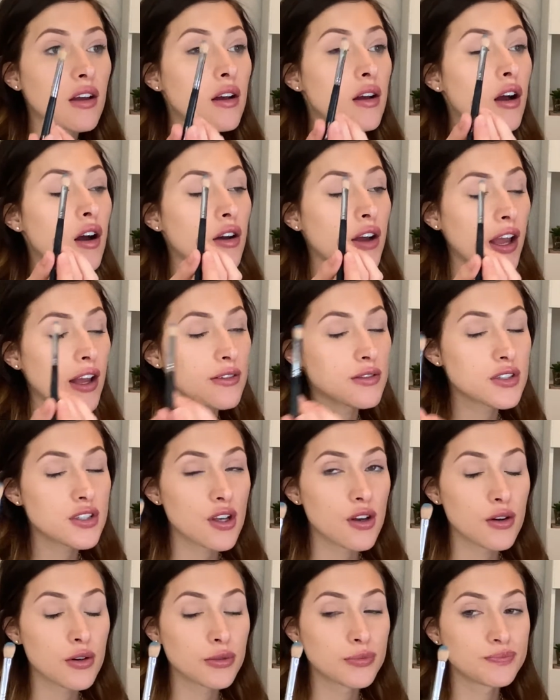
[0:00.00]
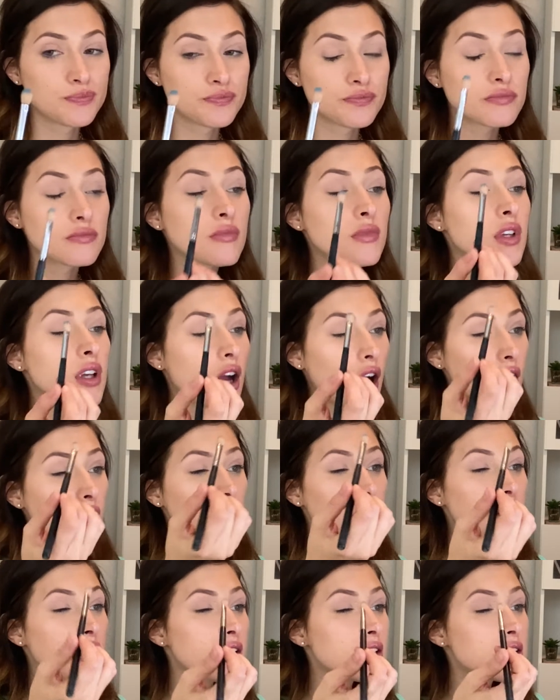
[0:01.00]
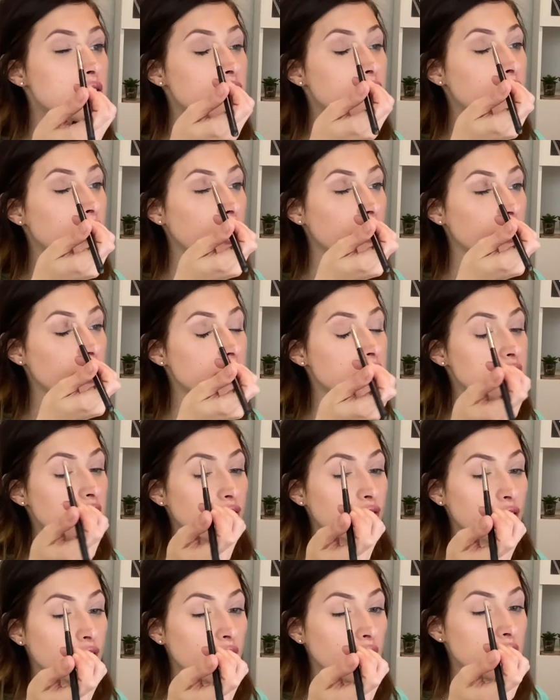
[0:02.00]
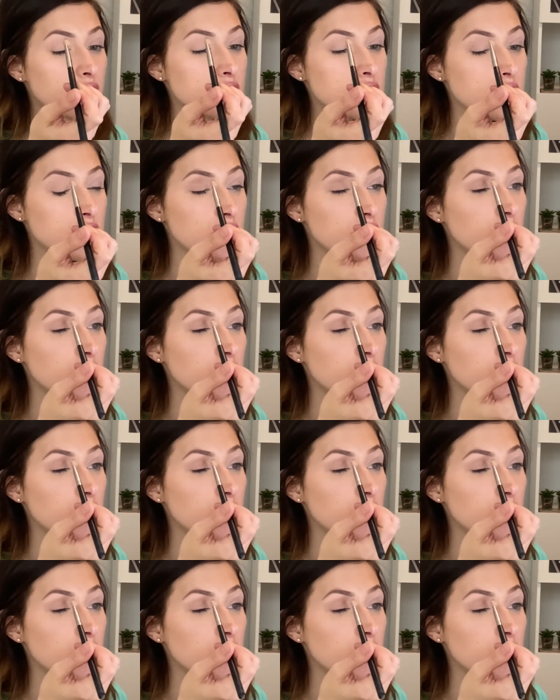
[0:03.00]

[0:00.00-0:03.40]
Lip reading: Okay, so color is very different